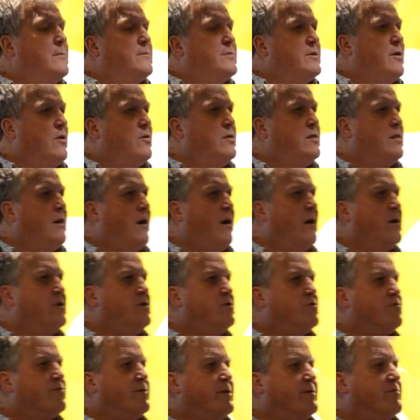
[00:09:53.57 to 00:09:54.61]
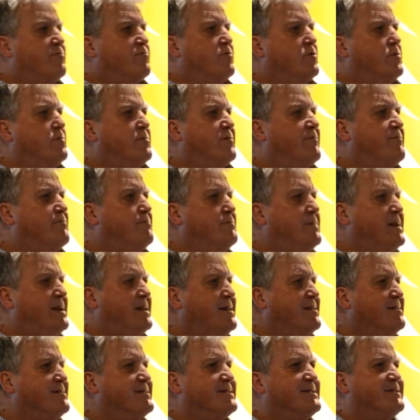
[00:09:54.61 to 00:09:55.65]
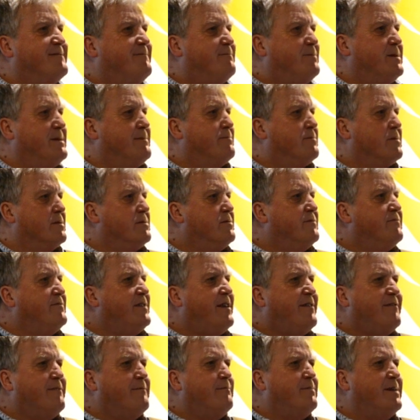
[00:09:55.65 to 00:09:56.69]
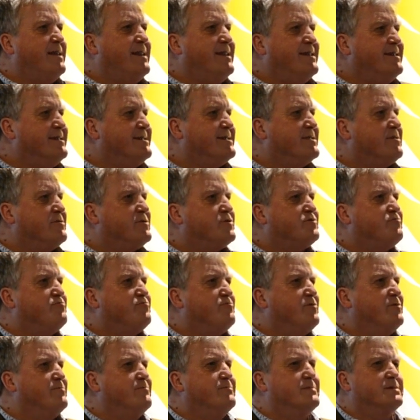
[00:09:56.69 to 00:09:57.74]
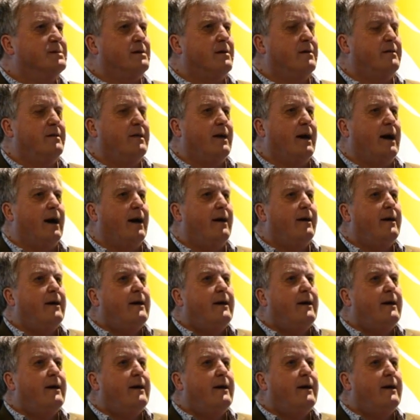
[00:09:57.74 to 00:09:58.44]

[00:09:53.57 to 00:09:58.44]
But online, you're in a room of millions of people. You've never been in such rooms like that.